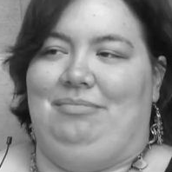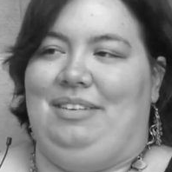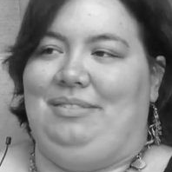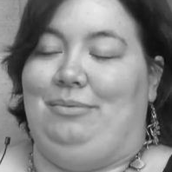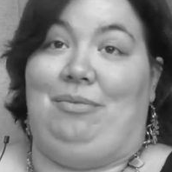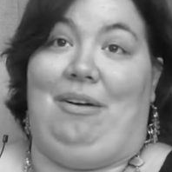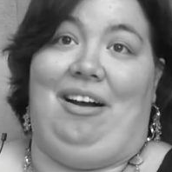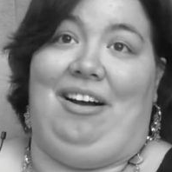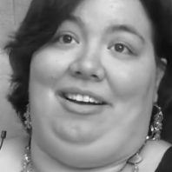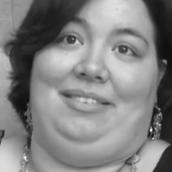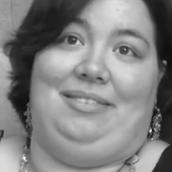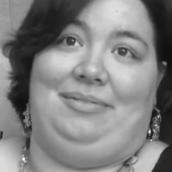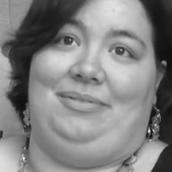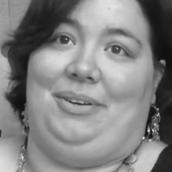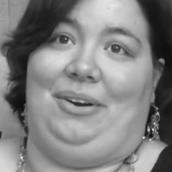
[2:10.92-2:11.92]
raw
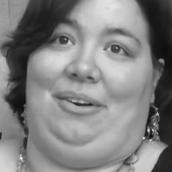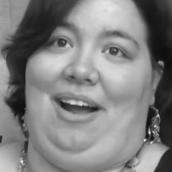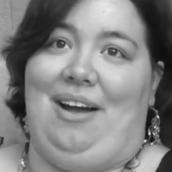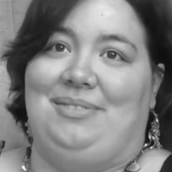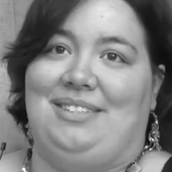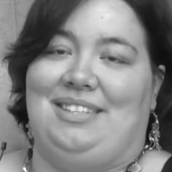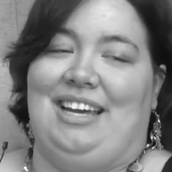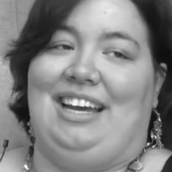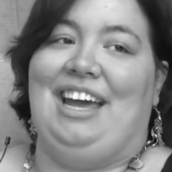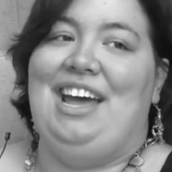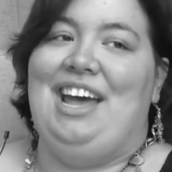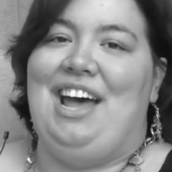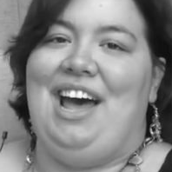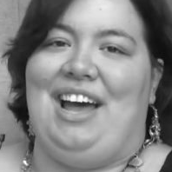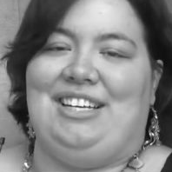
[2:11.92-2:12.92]
photographs. Like,
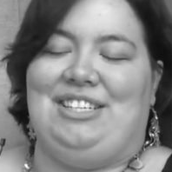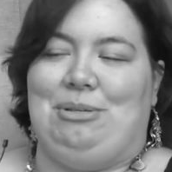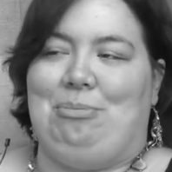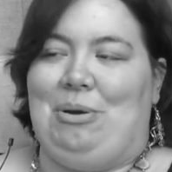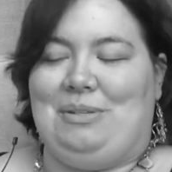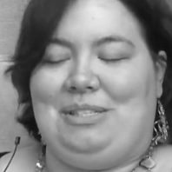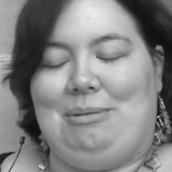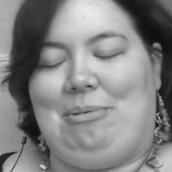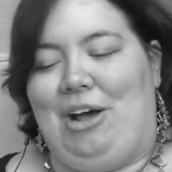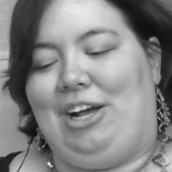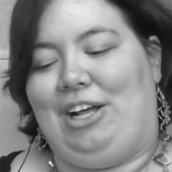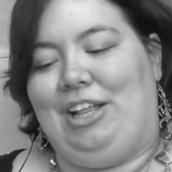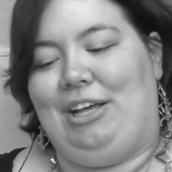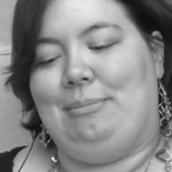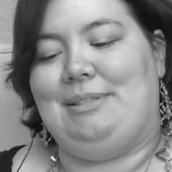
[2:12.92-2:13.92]
I do post
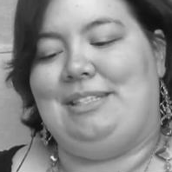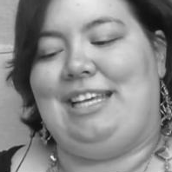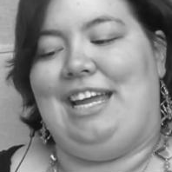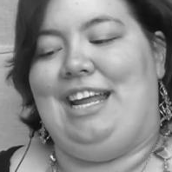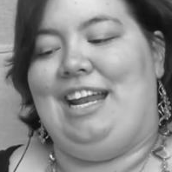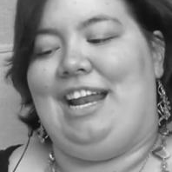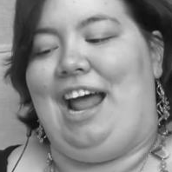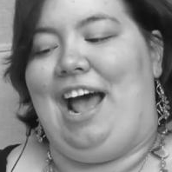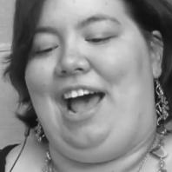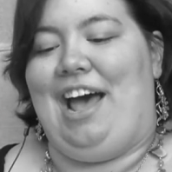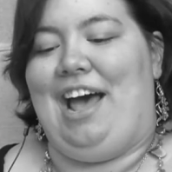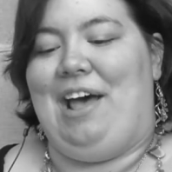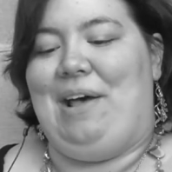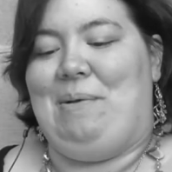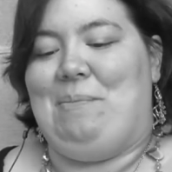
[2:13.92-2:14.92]
apocalypse and
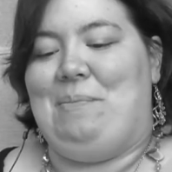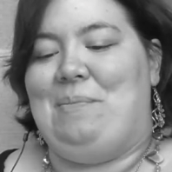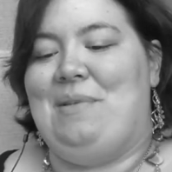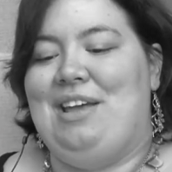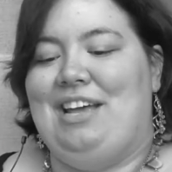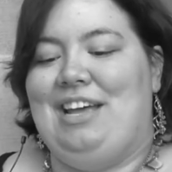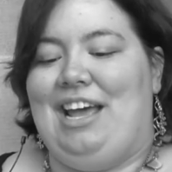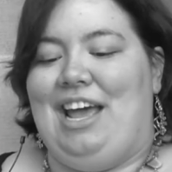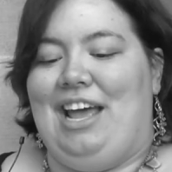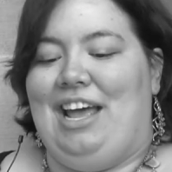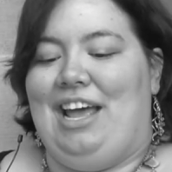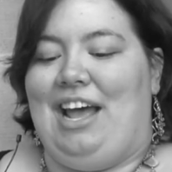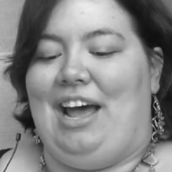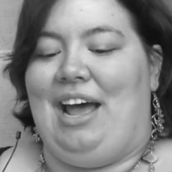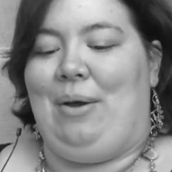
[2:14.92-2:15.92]
um,
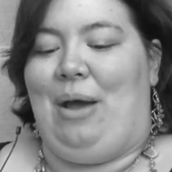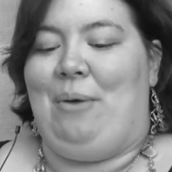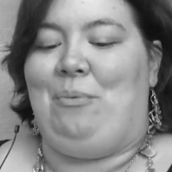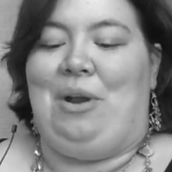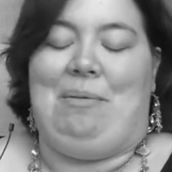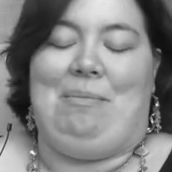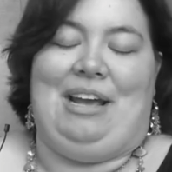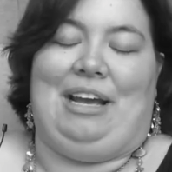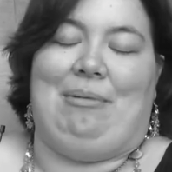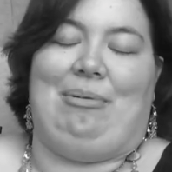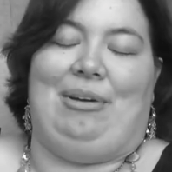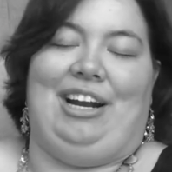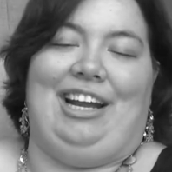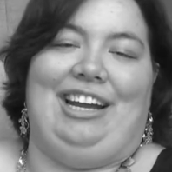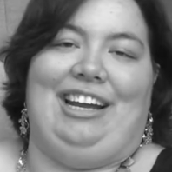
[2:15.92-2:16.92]
I, I want to make it
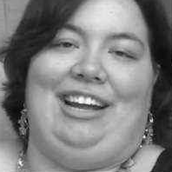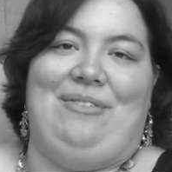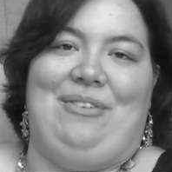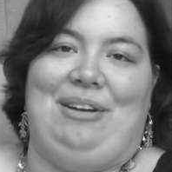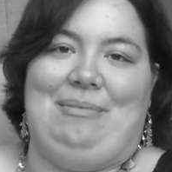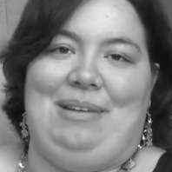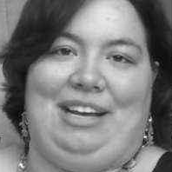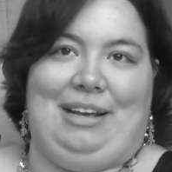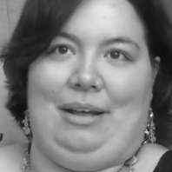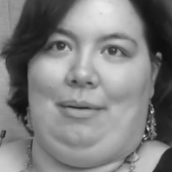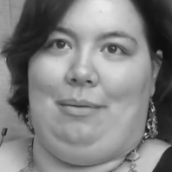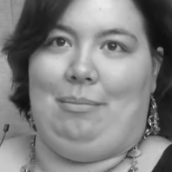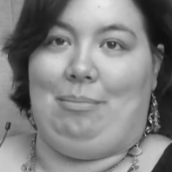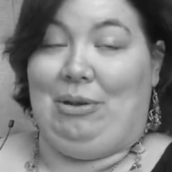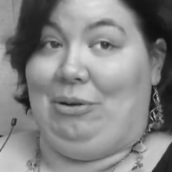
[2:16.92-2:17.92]
pretty. I want to make it
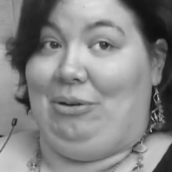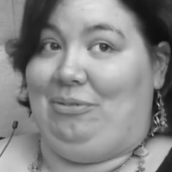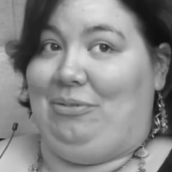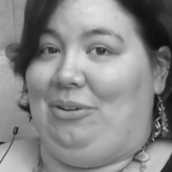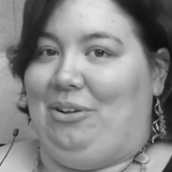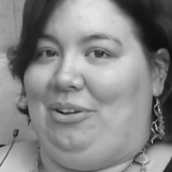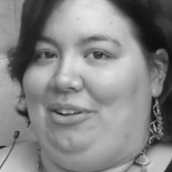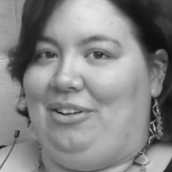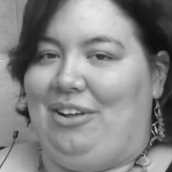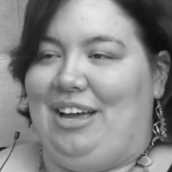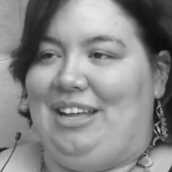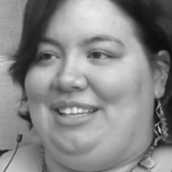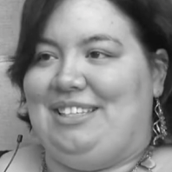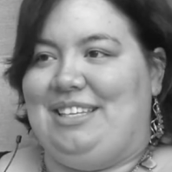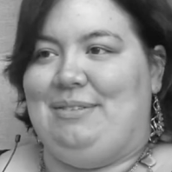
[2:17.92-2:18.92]
beautiful
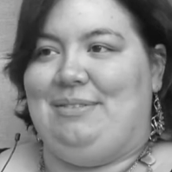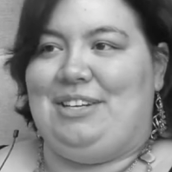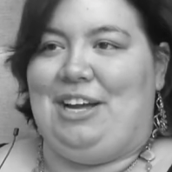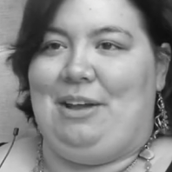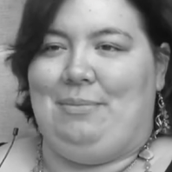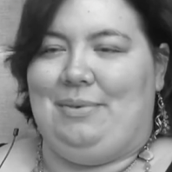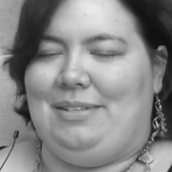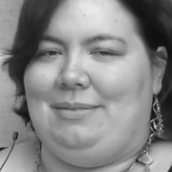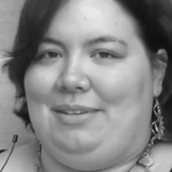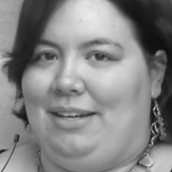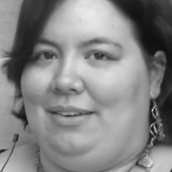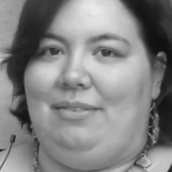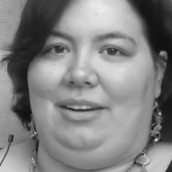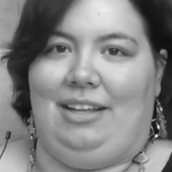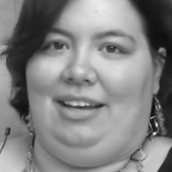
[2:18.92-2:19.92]
at the same time as
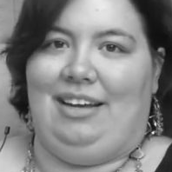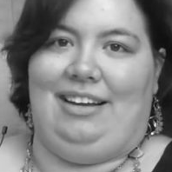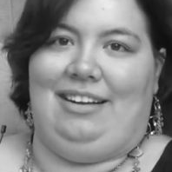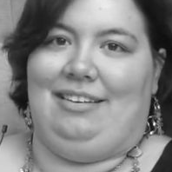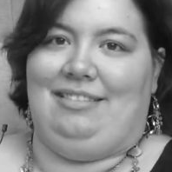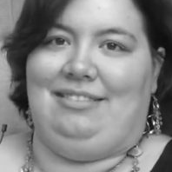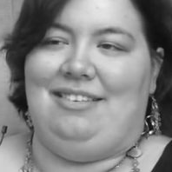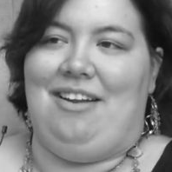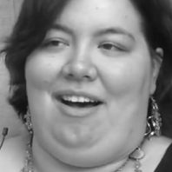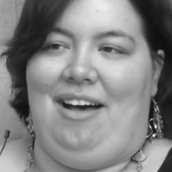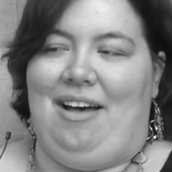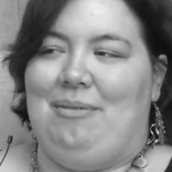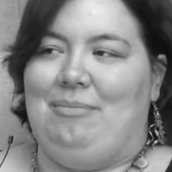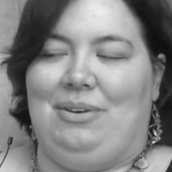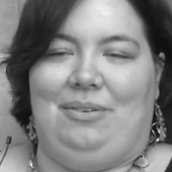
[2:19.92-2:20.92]
being really
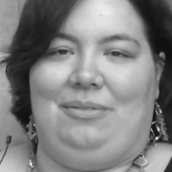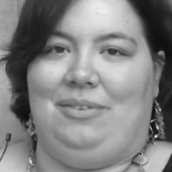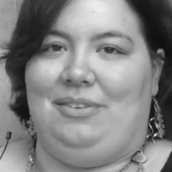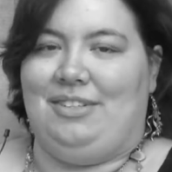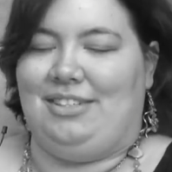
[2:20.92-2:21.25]
not beautiful and